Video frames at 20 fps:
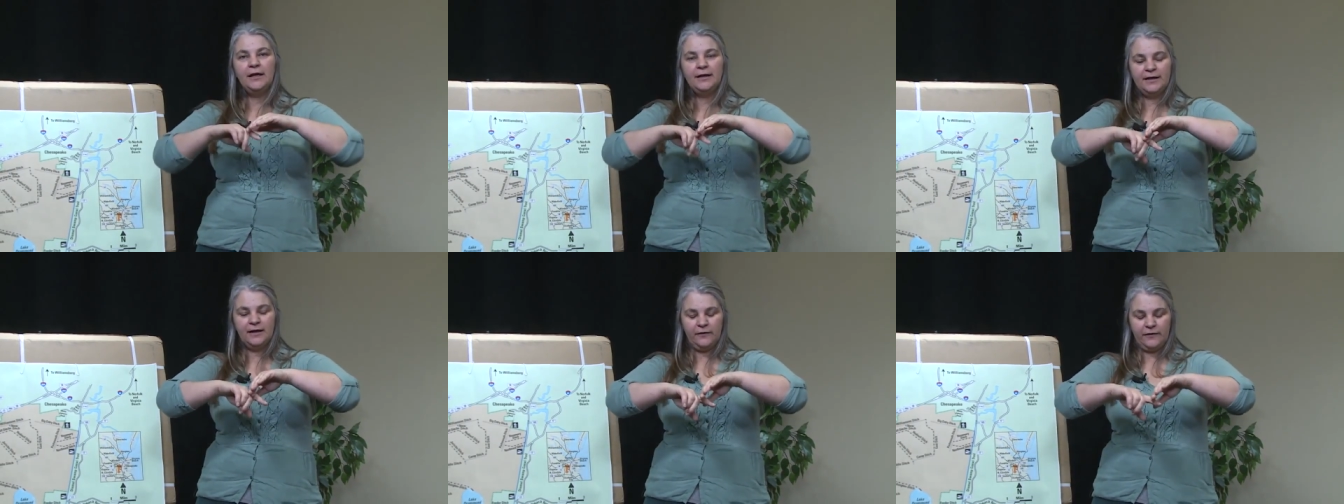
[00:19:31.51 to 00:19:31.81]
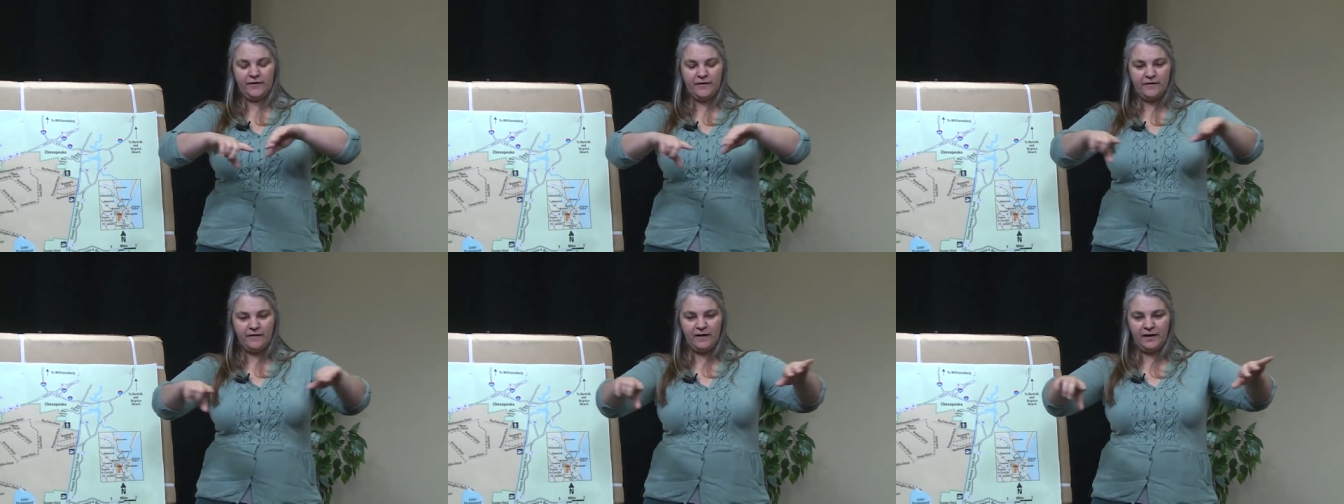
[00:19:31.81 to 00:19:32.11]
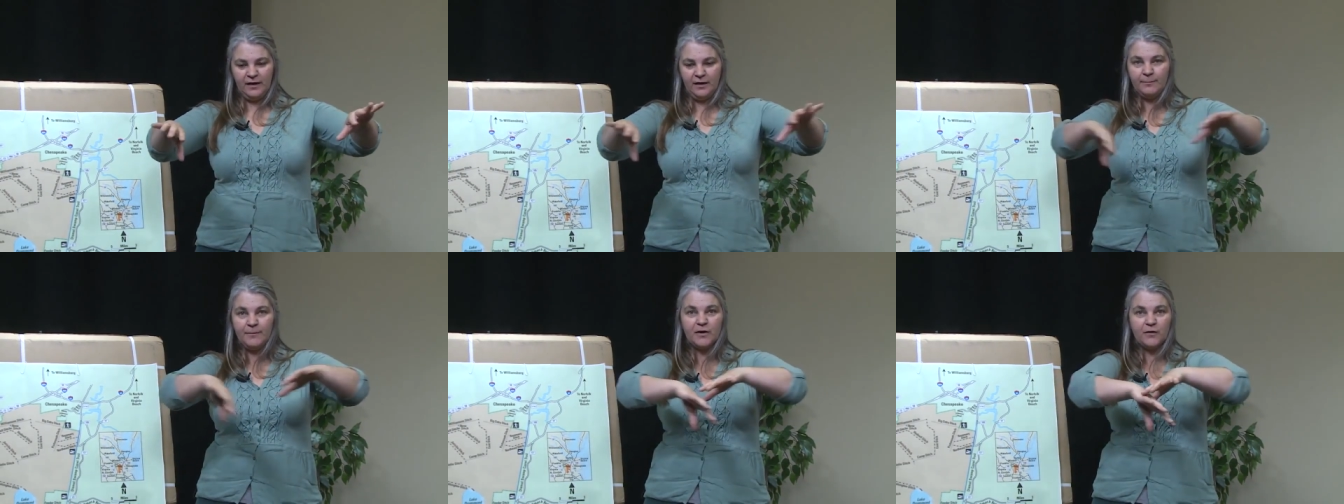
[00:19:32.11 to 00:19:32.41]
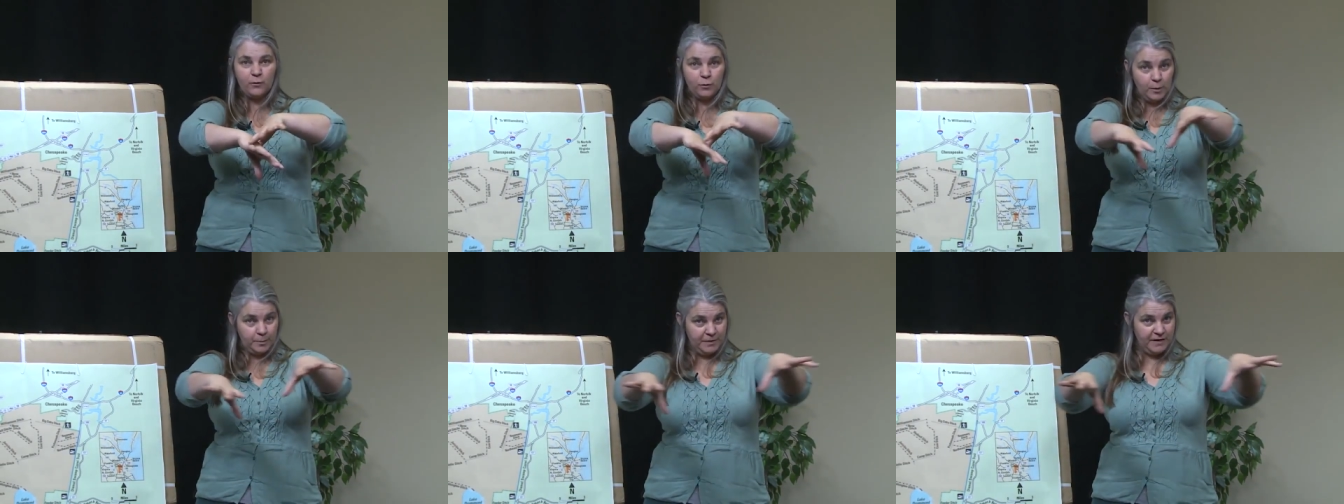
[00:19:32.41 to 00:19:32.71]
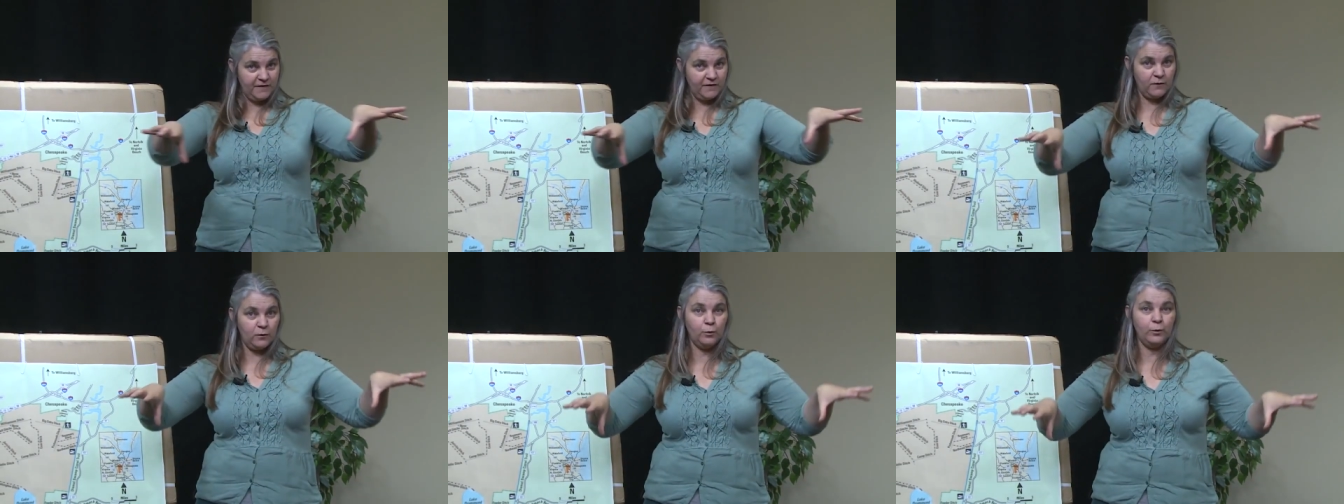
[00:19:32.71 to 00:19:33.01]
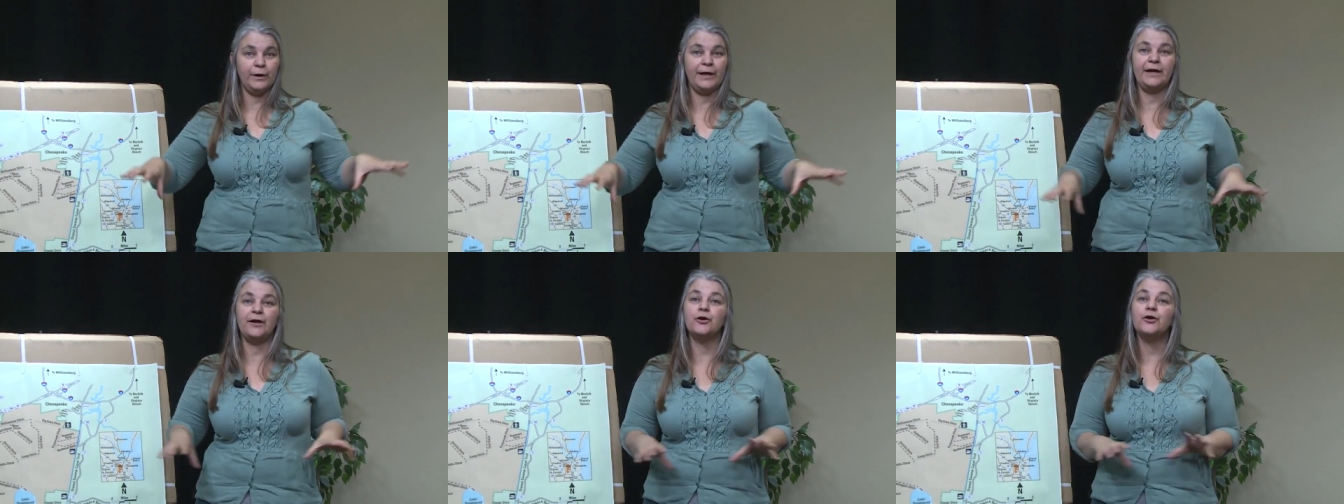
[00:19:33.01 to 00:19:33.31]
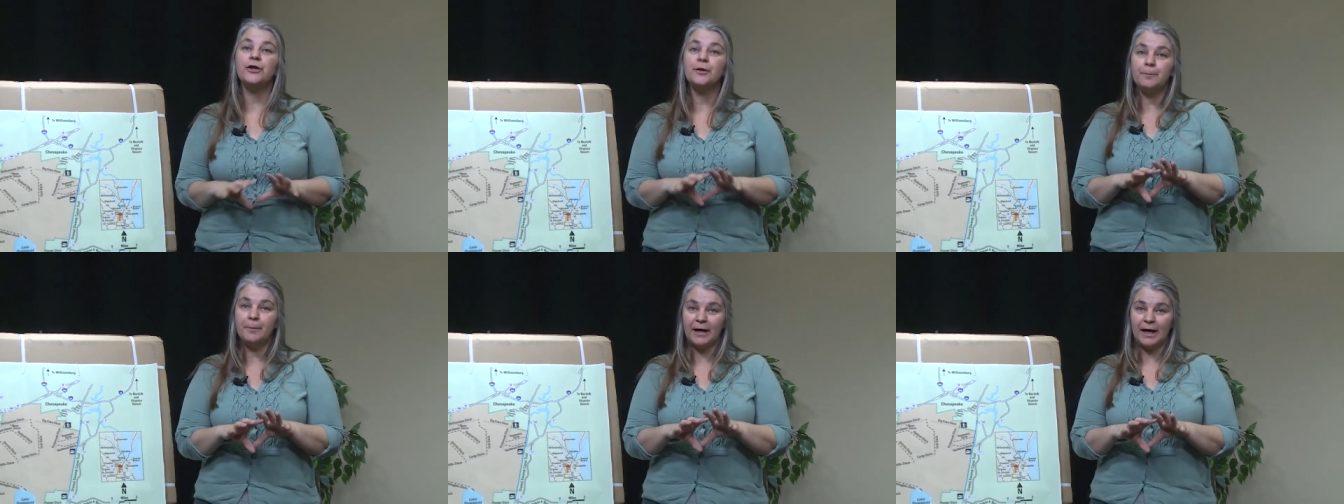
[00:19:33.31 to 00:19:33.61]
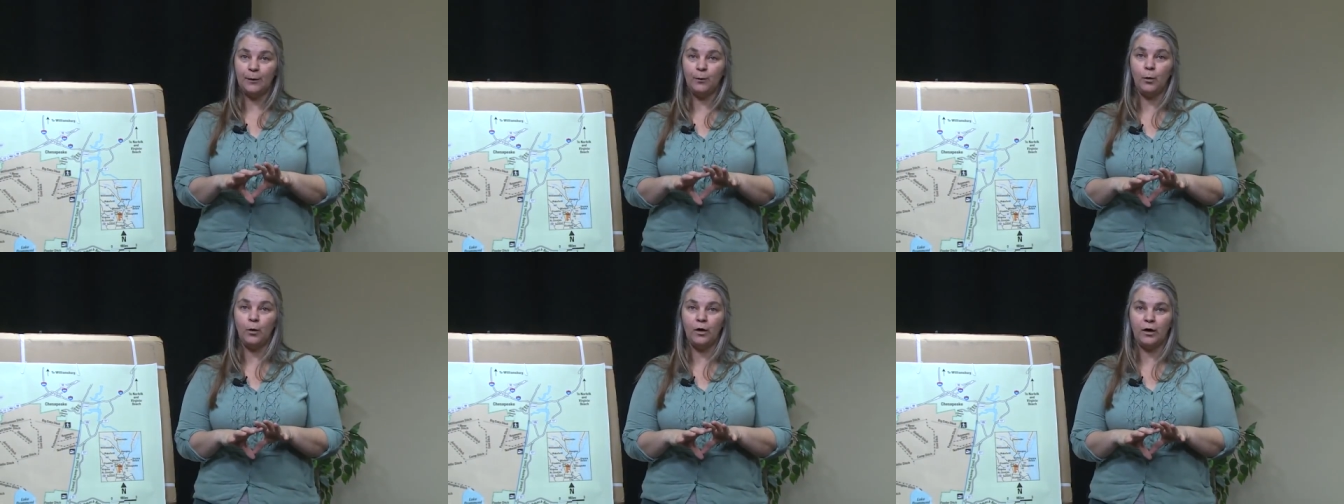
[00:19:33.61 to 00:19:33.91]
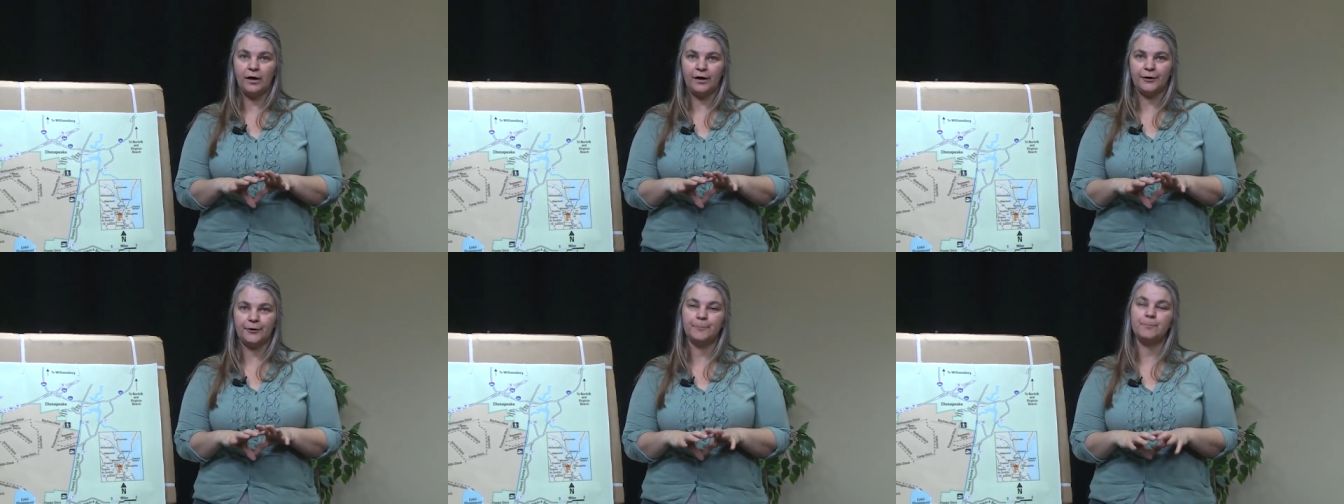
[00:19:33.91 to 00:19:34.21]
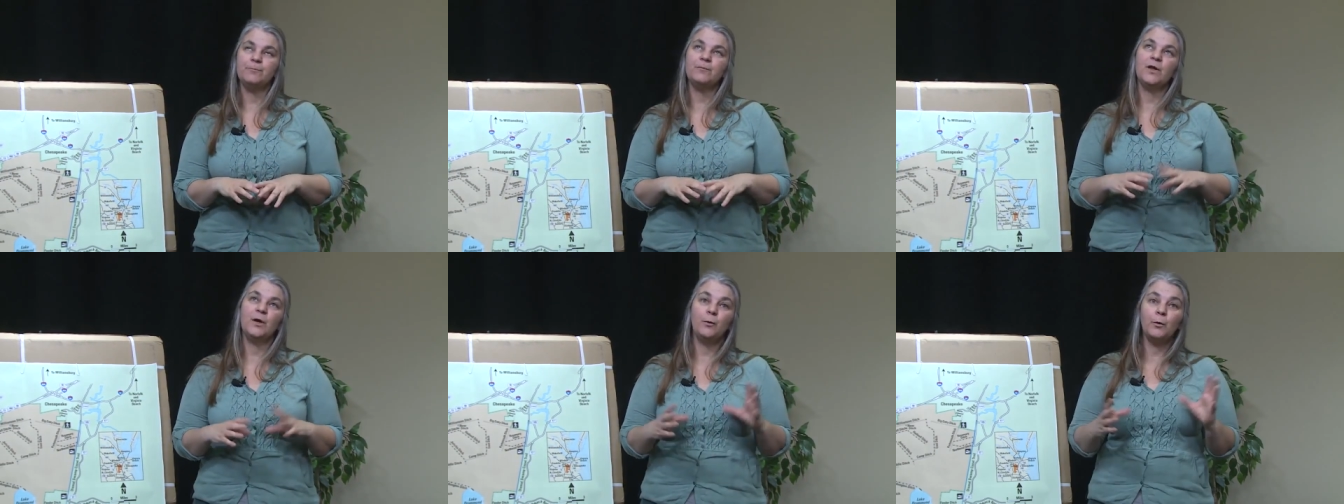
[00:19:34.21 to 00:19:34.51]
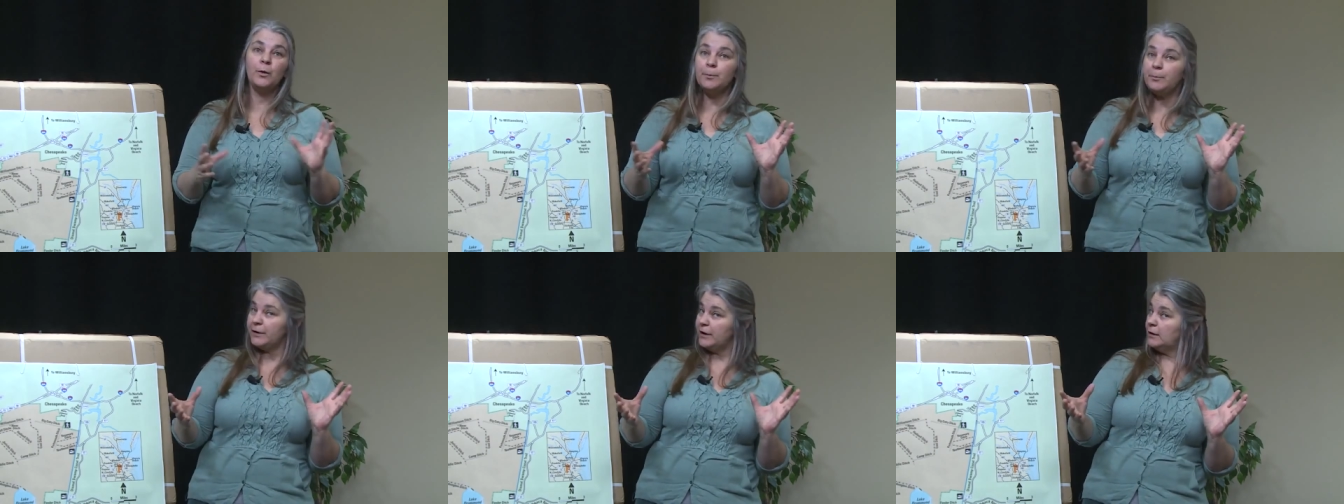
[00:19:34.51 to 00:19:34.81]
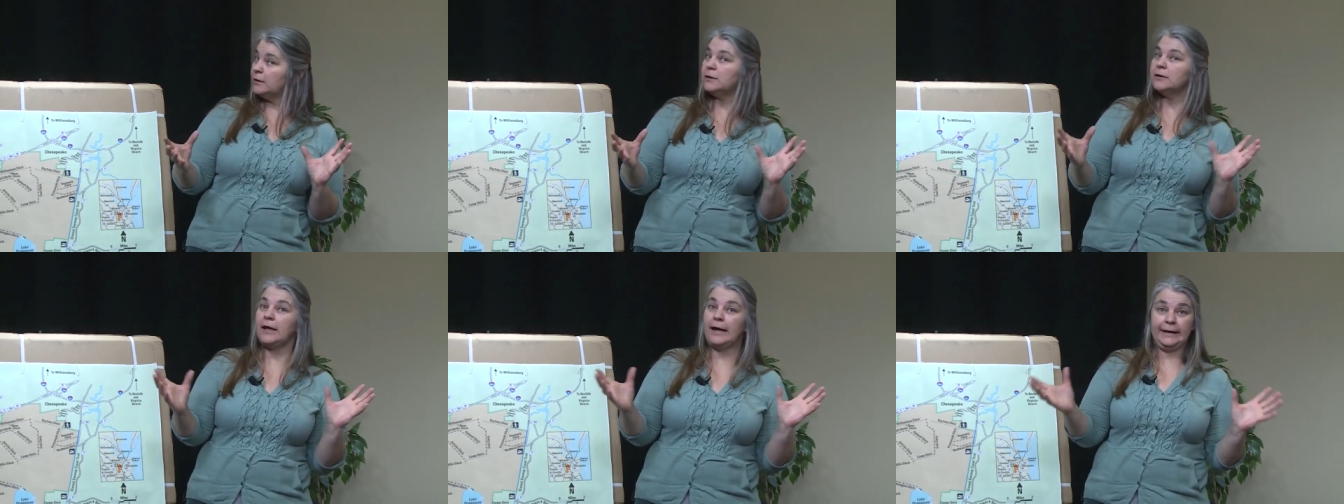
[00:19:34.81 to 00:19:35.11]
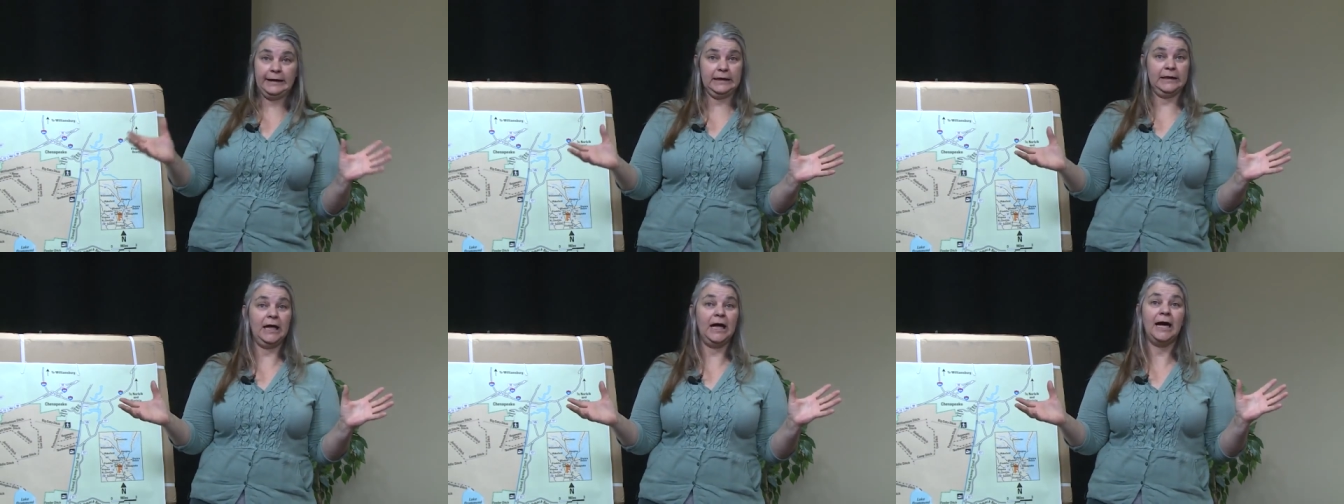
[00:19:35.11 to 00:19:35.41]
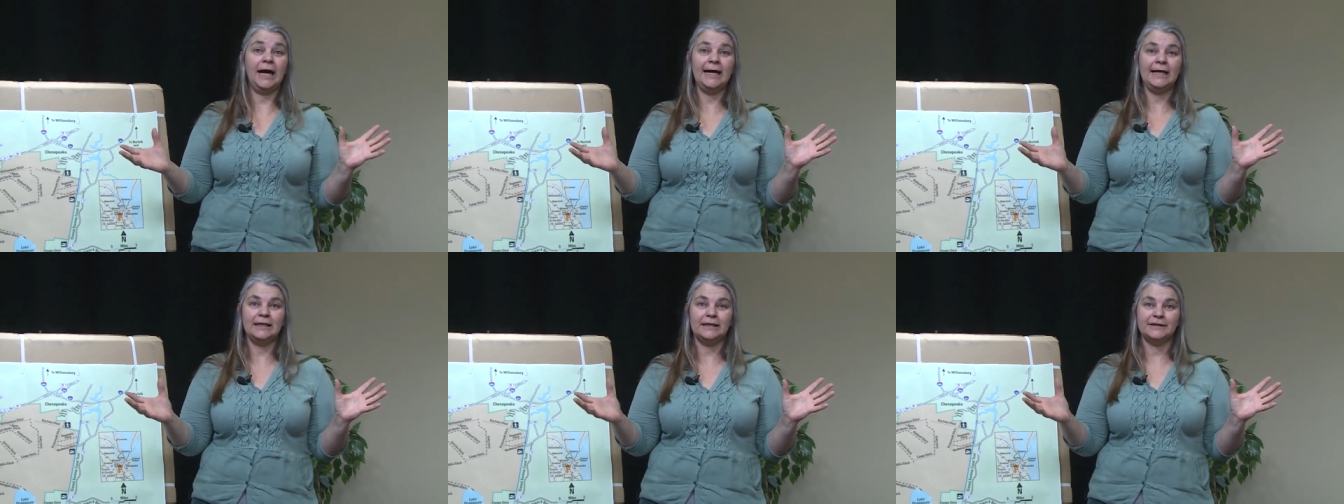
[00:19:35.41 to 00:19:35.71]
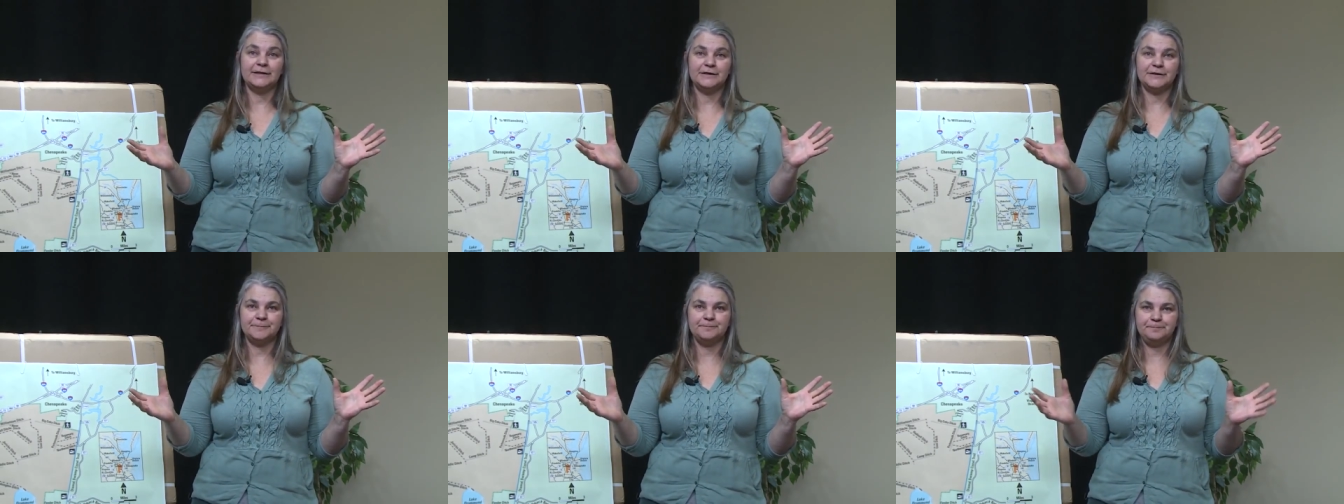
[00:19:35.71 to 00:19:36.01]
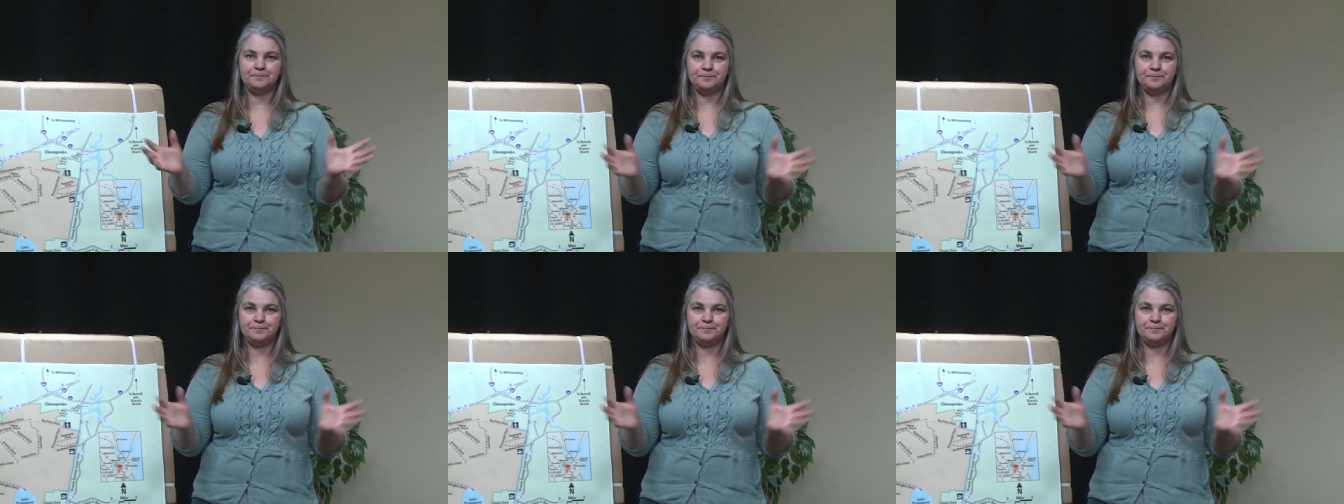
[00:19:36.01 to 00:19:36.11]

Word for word: Now, these hammocks would be surrounded by water. It would be like an island.